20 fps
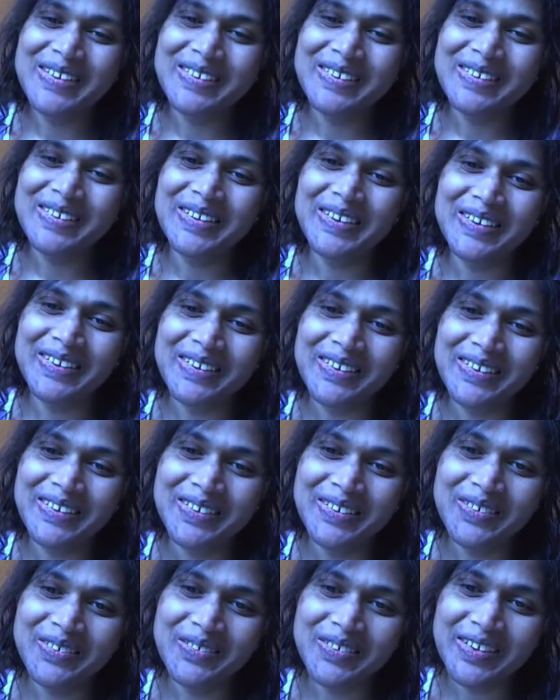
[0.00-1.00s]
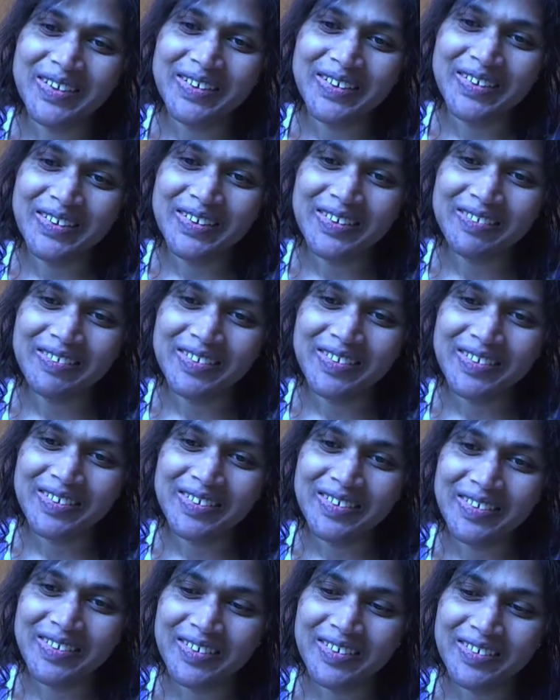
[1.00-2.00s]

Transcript: it's like oh my god, it was so